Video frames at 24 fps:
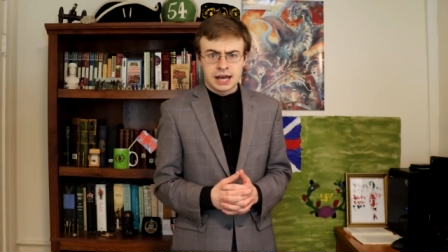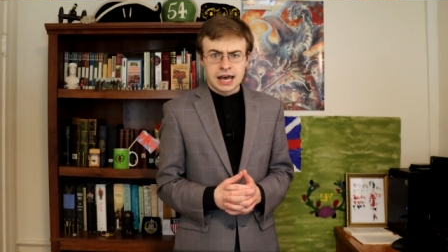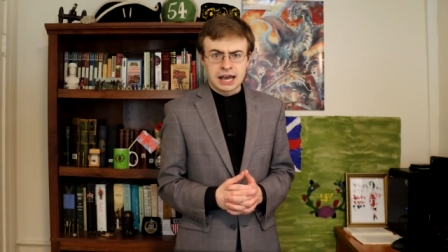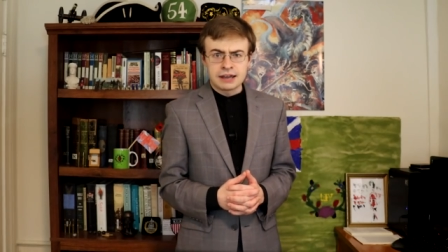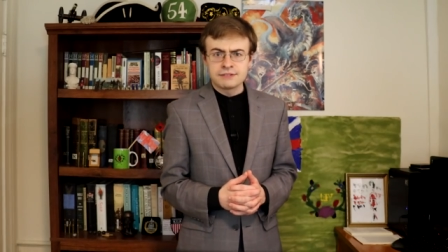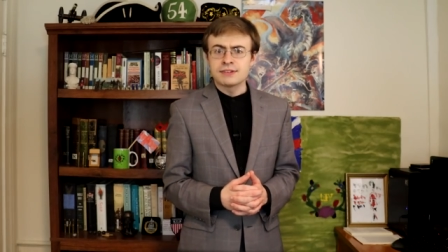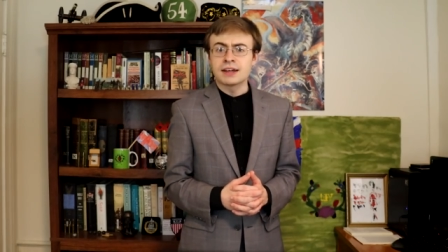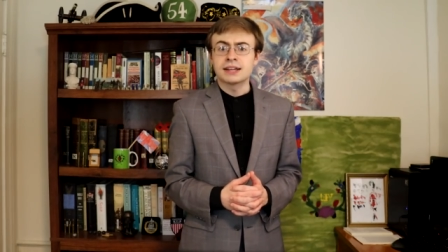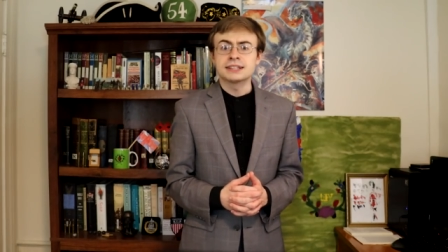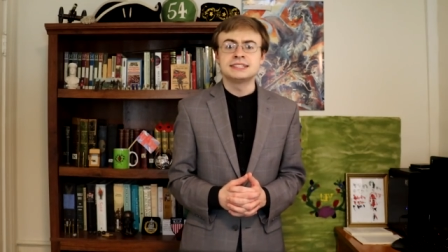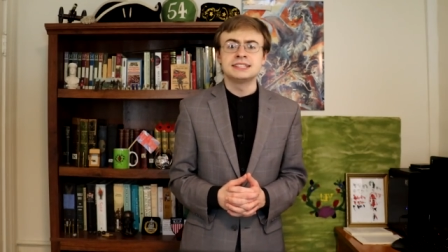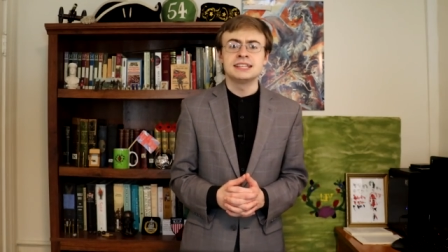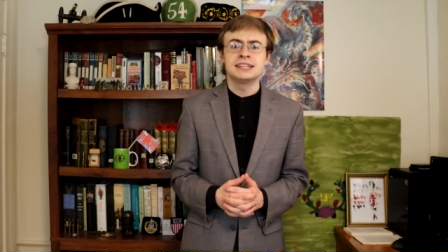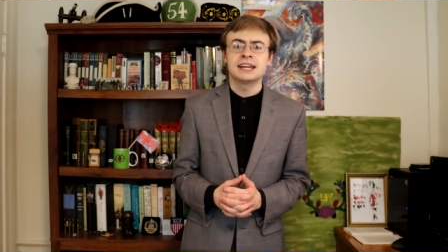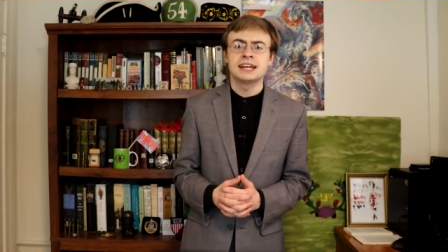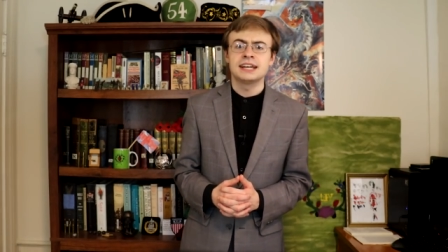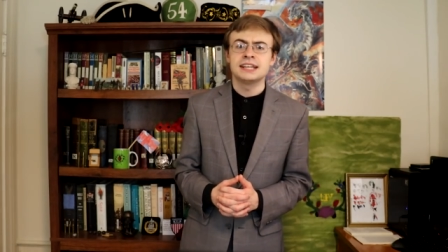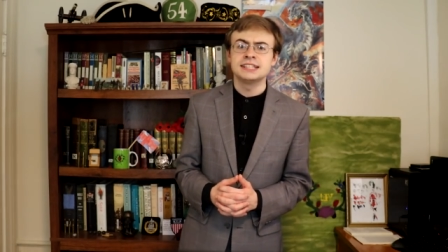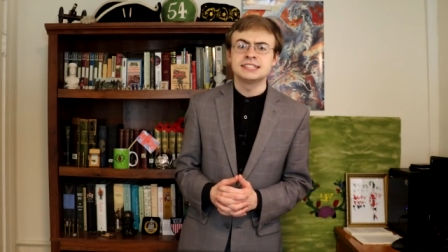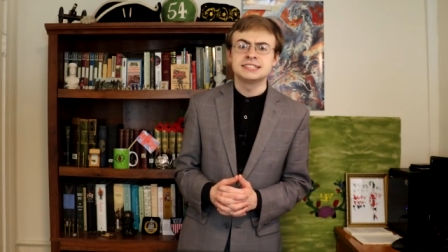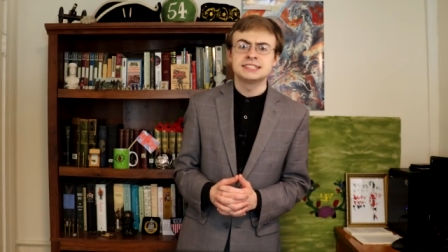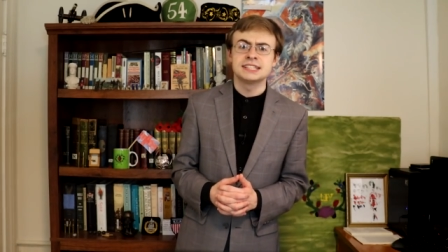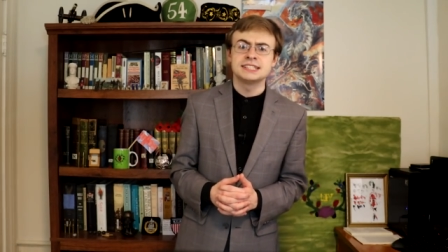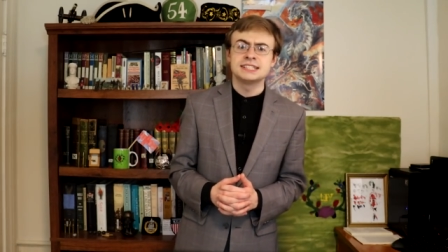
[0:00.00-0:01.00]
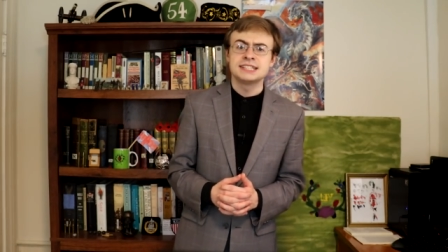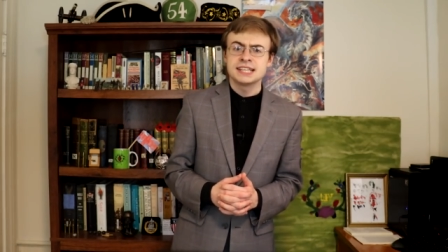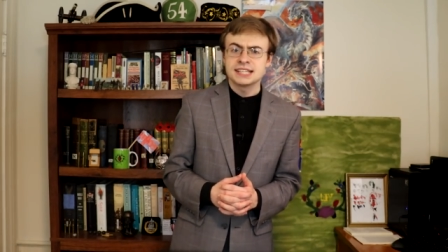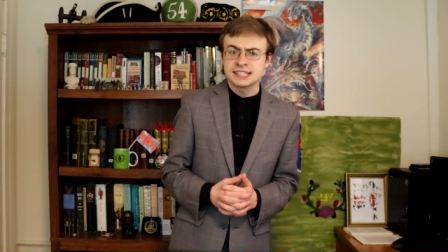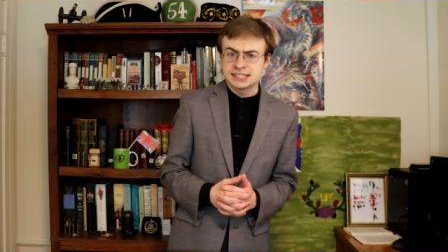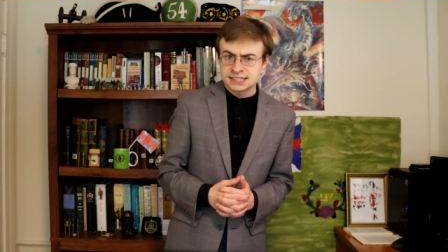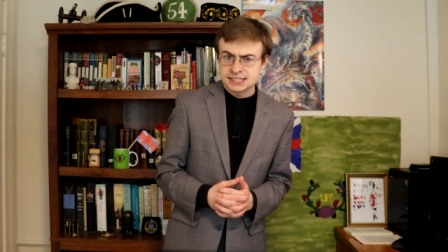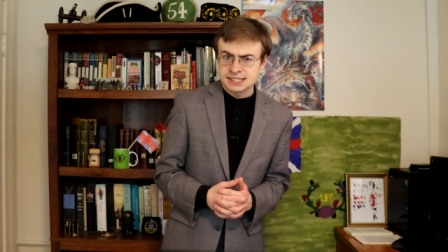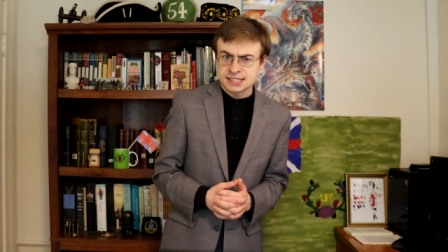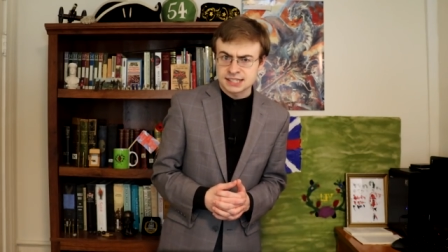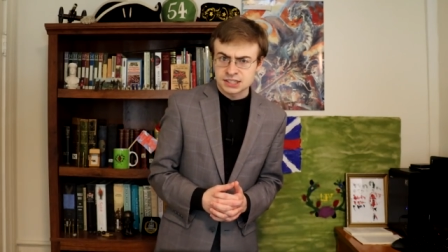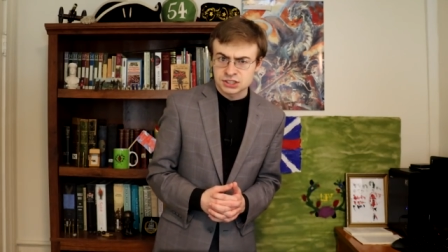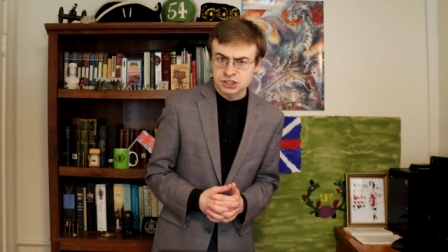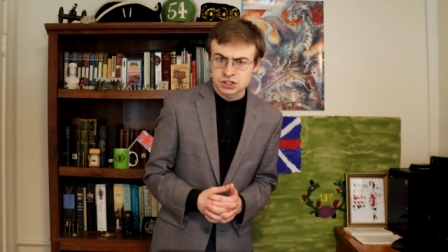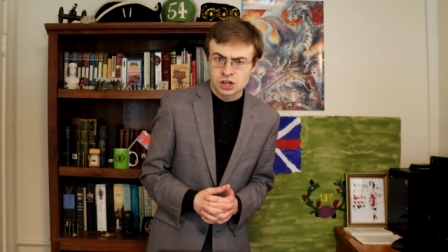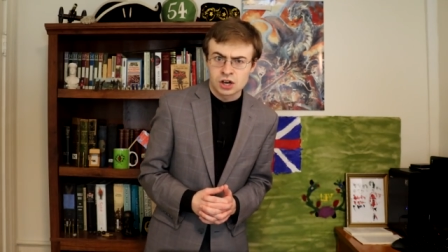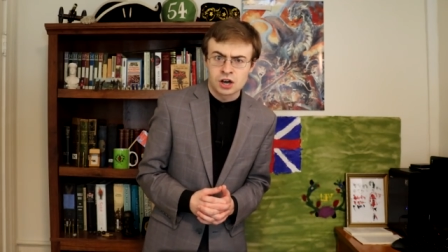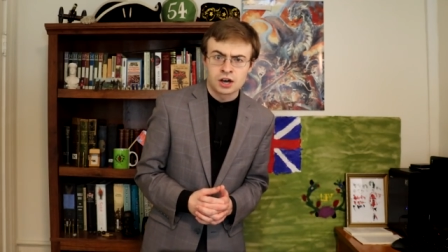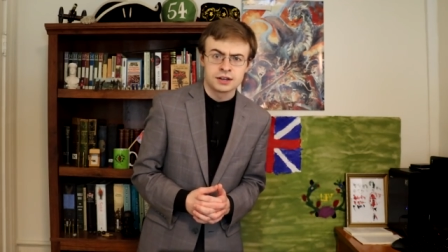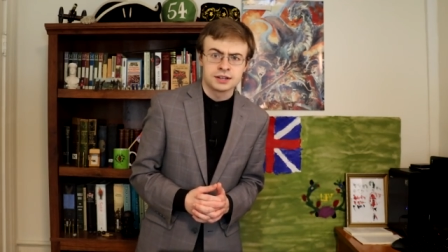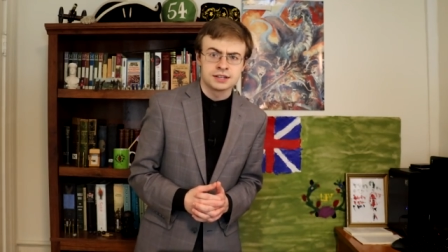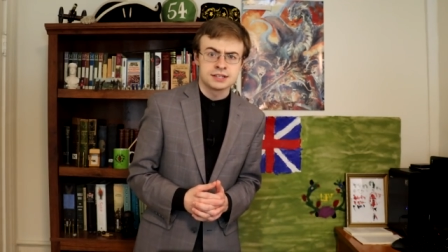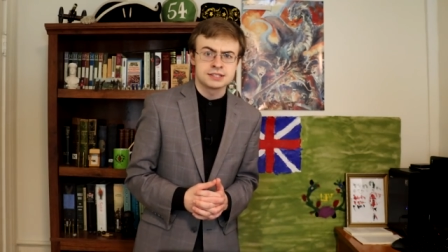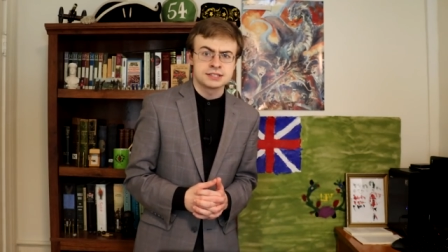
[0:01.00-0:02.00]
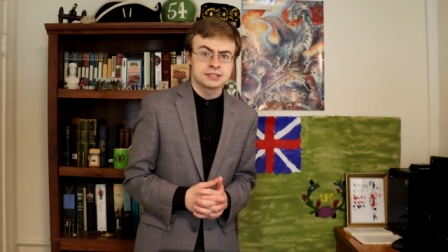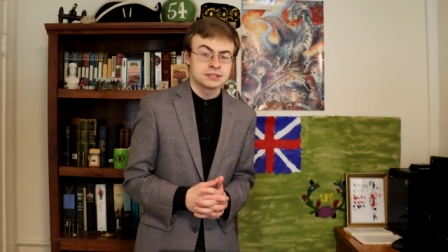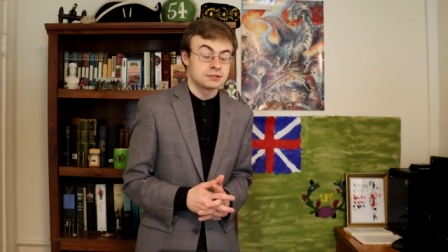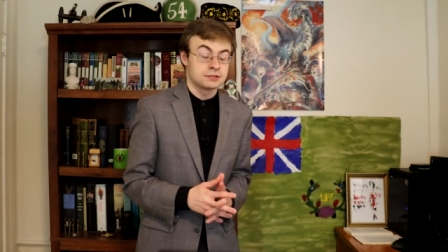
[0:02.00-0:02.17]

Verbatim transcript: I've not seen any statistics on it,